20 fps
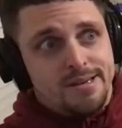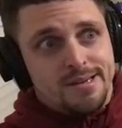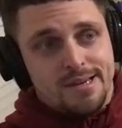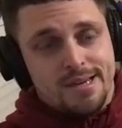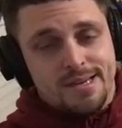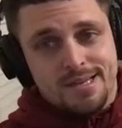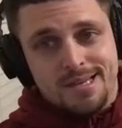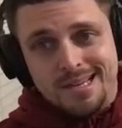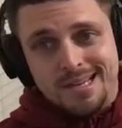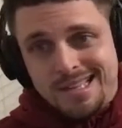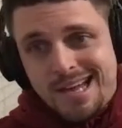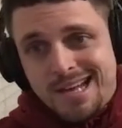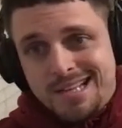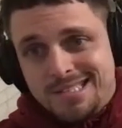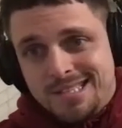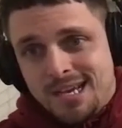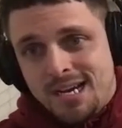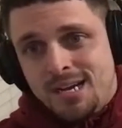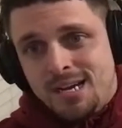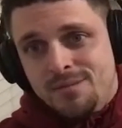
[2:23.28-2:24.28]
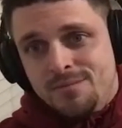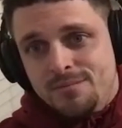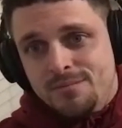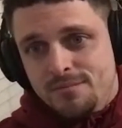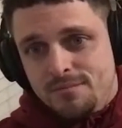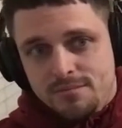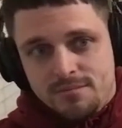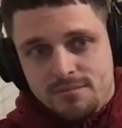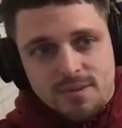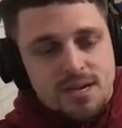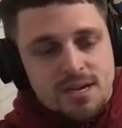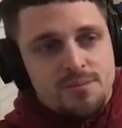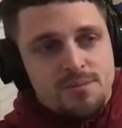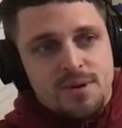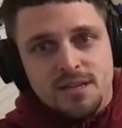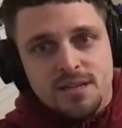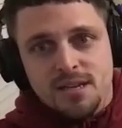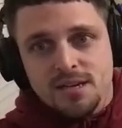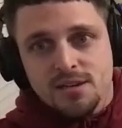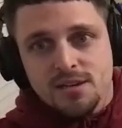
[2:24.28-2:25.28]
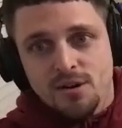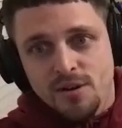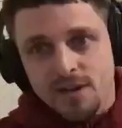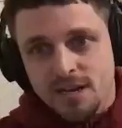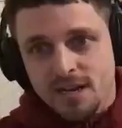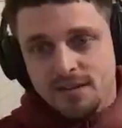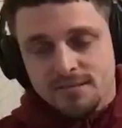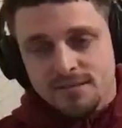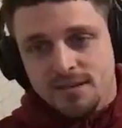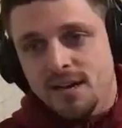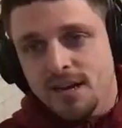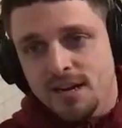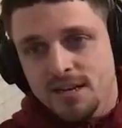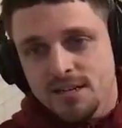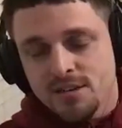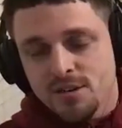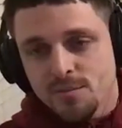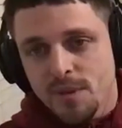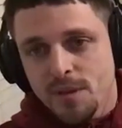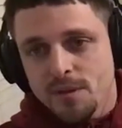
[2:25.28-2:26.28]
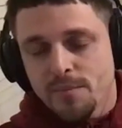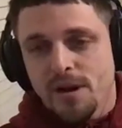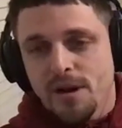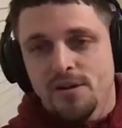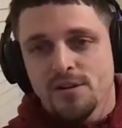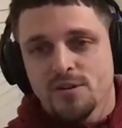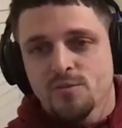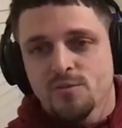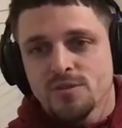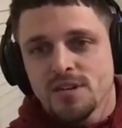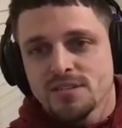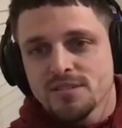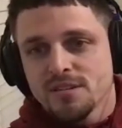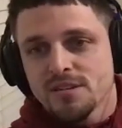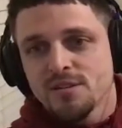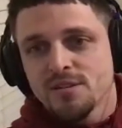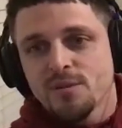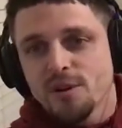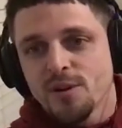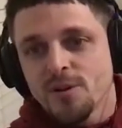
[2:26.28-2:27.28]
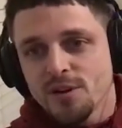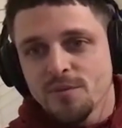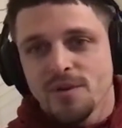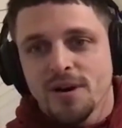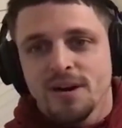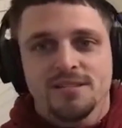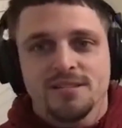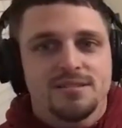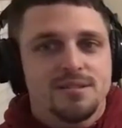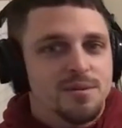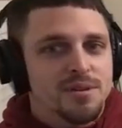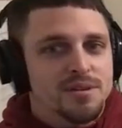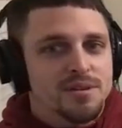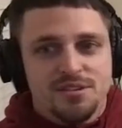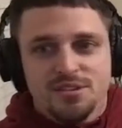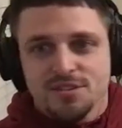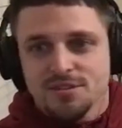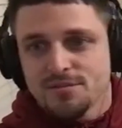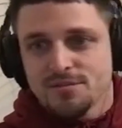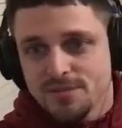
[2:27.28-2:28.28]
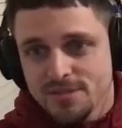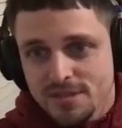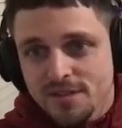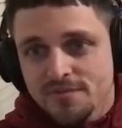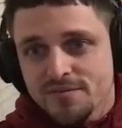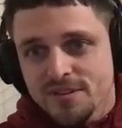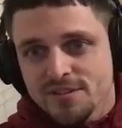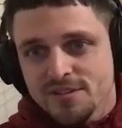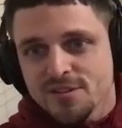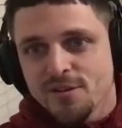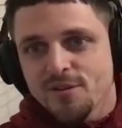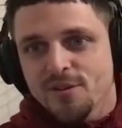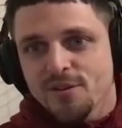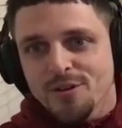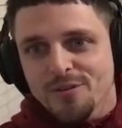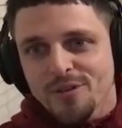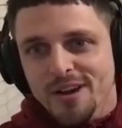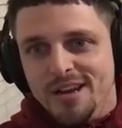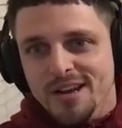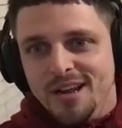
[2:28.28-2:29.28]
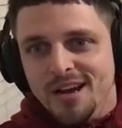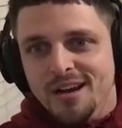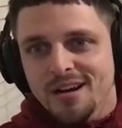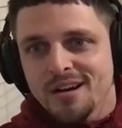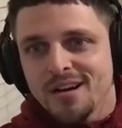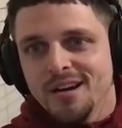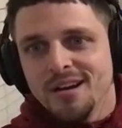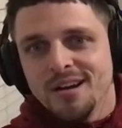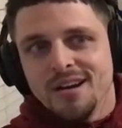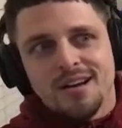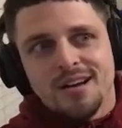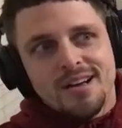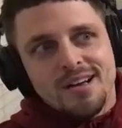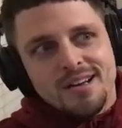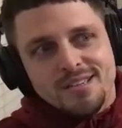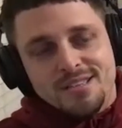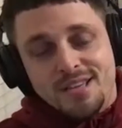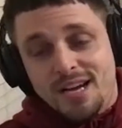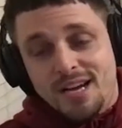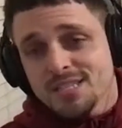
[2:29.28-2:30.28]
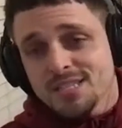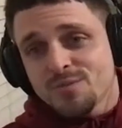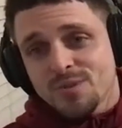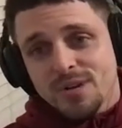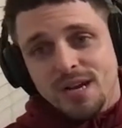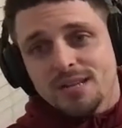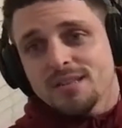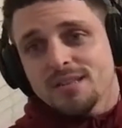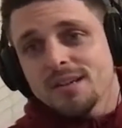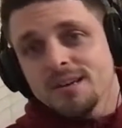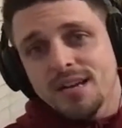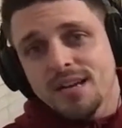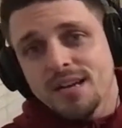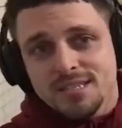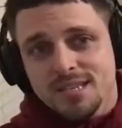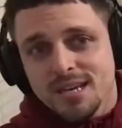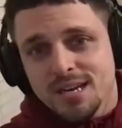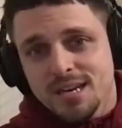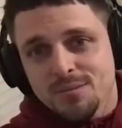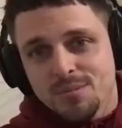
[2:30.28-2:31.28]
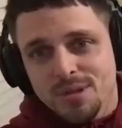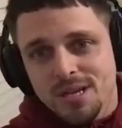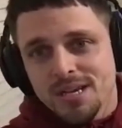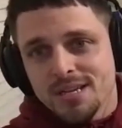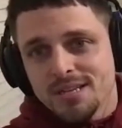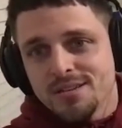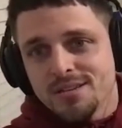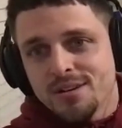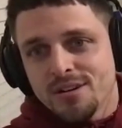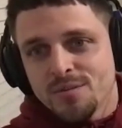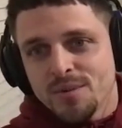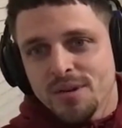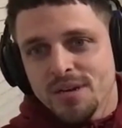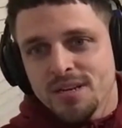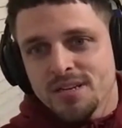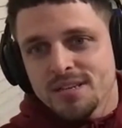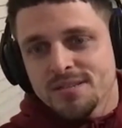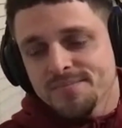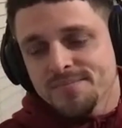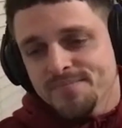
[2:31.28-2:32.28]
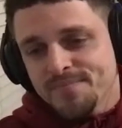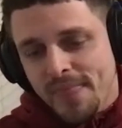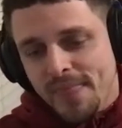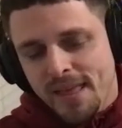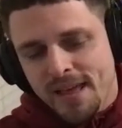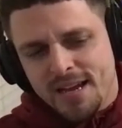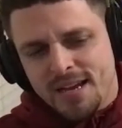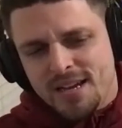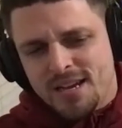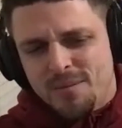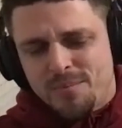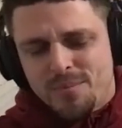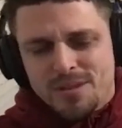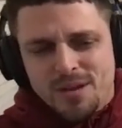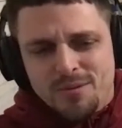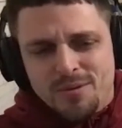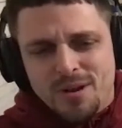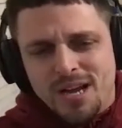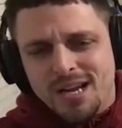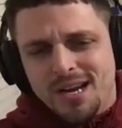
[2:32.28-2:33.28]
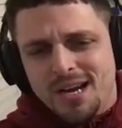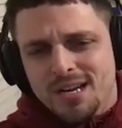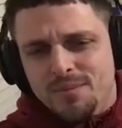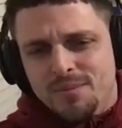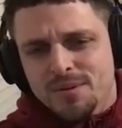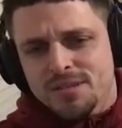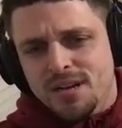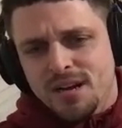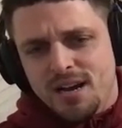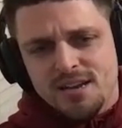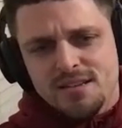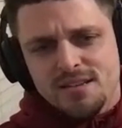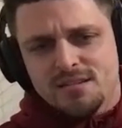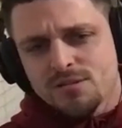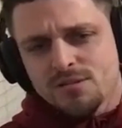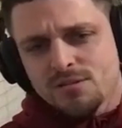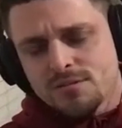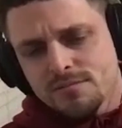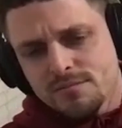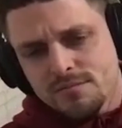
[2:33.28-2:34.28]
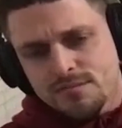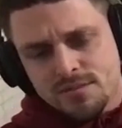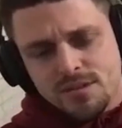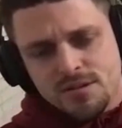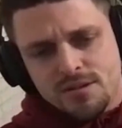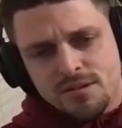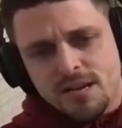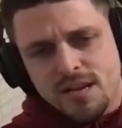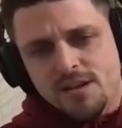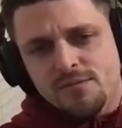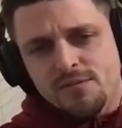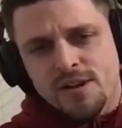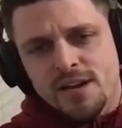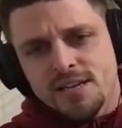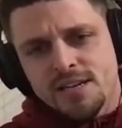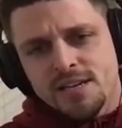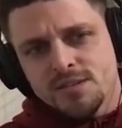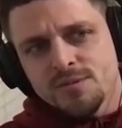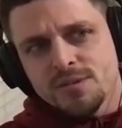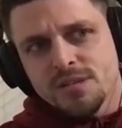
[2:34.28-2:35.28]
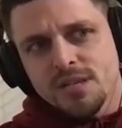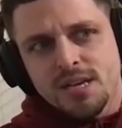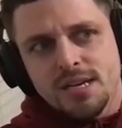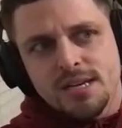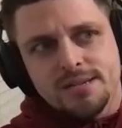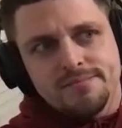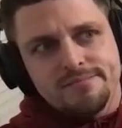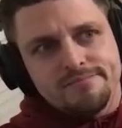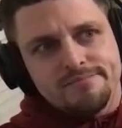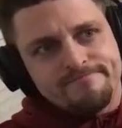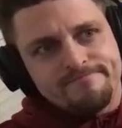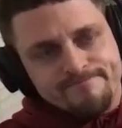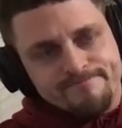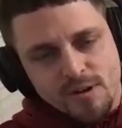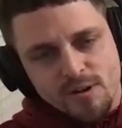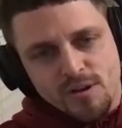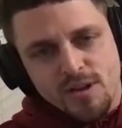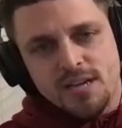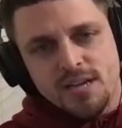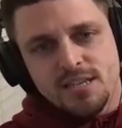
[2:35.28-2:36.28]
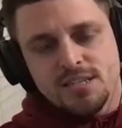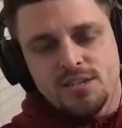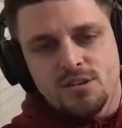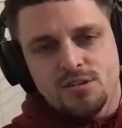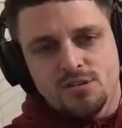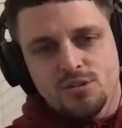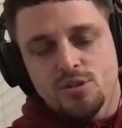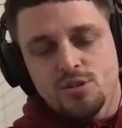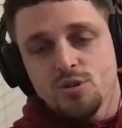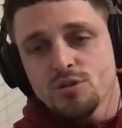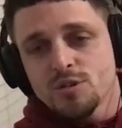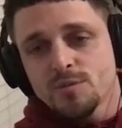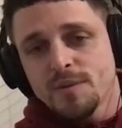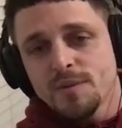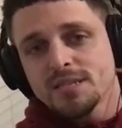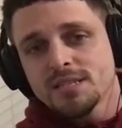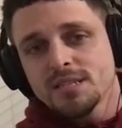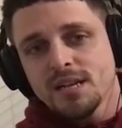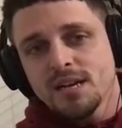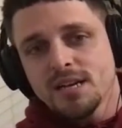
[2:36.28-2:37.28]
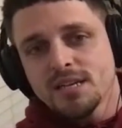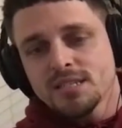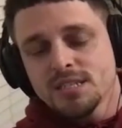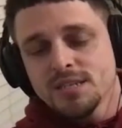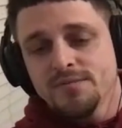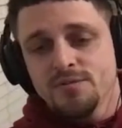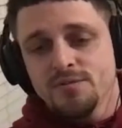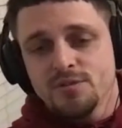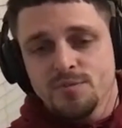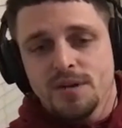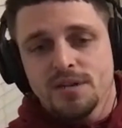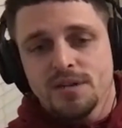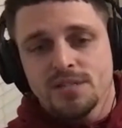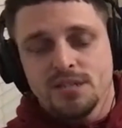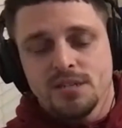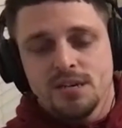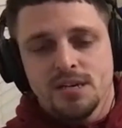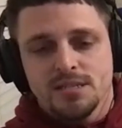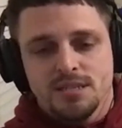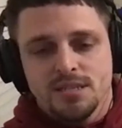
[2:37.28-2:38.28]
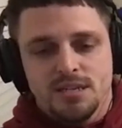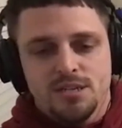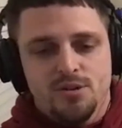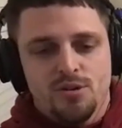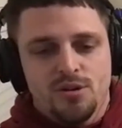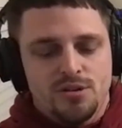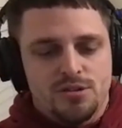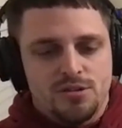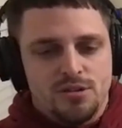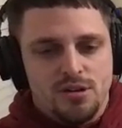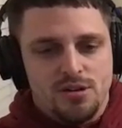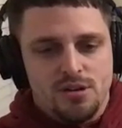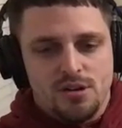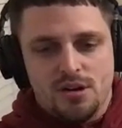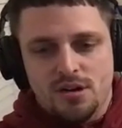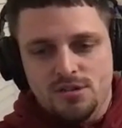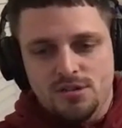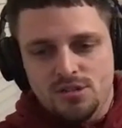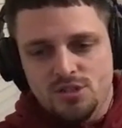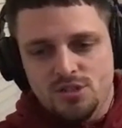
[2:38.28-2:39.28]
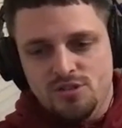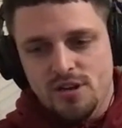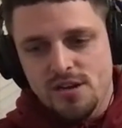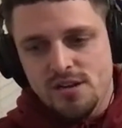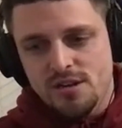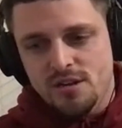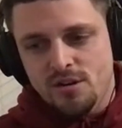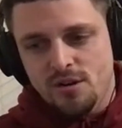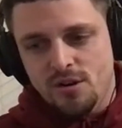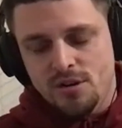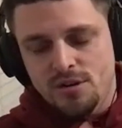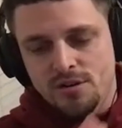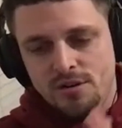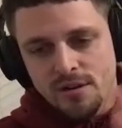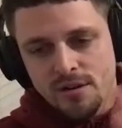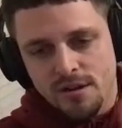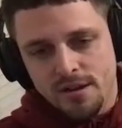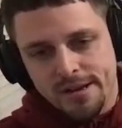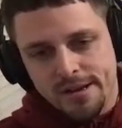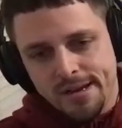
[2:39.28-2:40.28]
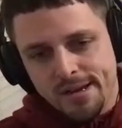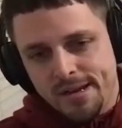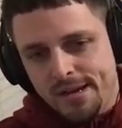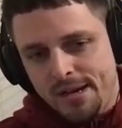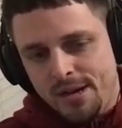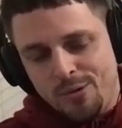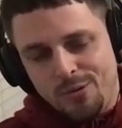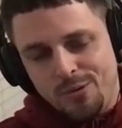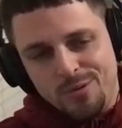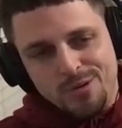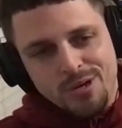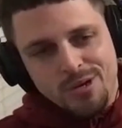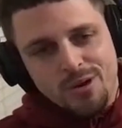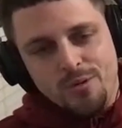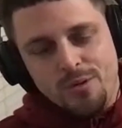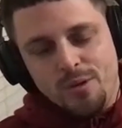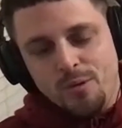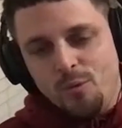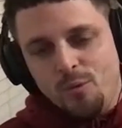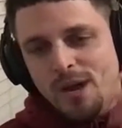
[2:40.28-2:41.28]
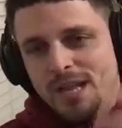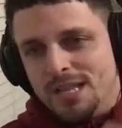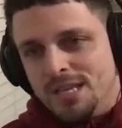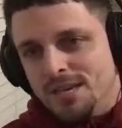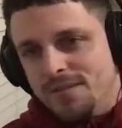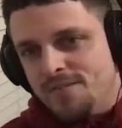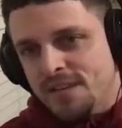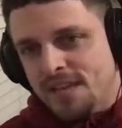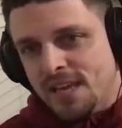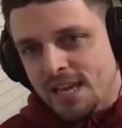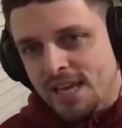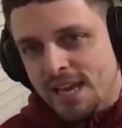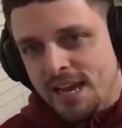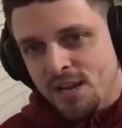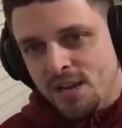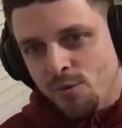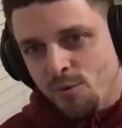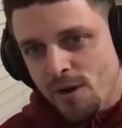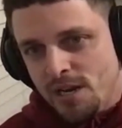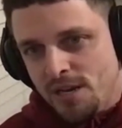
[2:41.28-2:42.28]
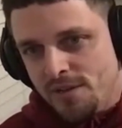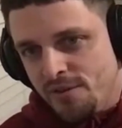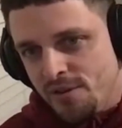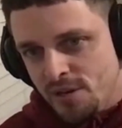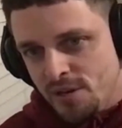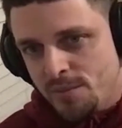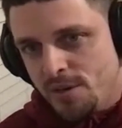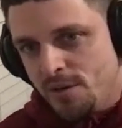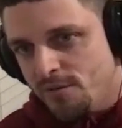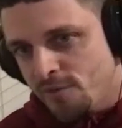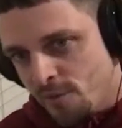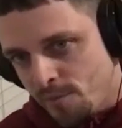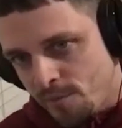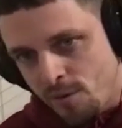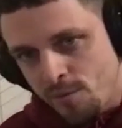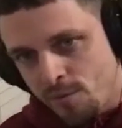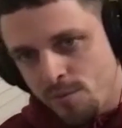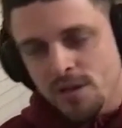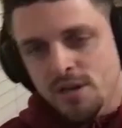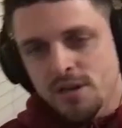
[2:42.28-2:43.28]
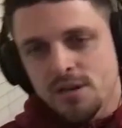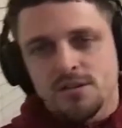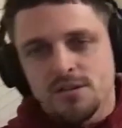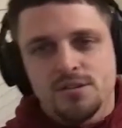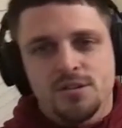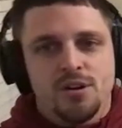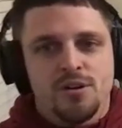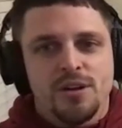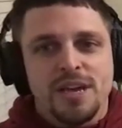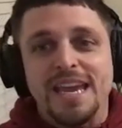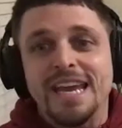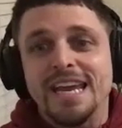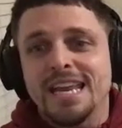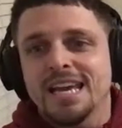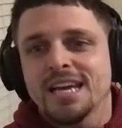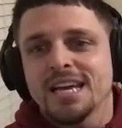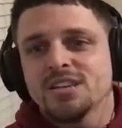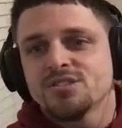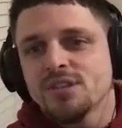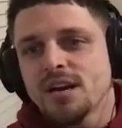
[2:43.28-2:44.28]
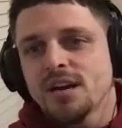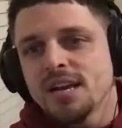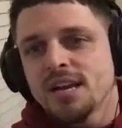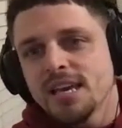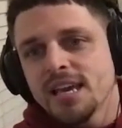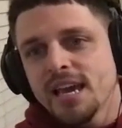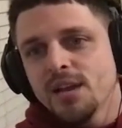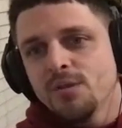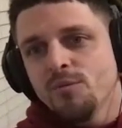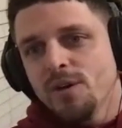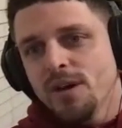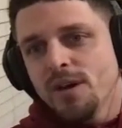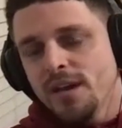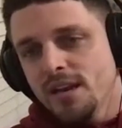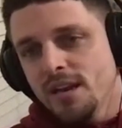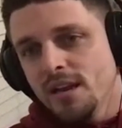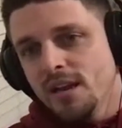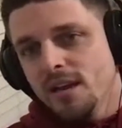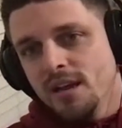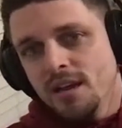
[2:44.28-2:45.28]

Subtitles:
and at that time, hey man, like go ahead outside. Parents weren't necessarily worried about some of the stuff that's going on right now. So I just went out there and I just kind of played, but then when I got up into high school, in that range, it was like, okay, so, do you specialize? Because if you specialize, then you can start concentrating on, the weightlifting and gaining weight if you're going to be a football player, eating and trying to gain weight.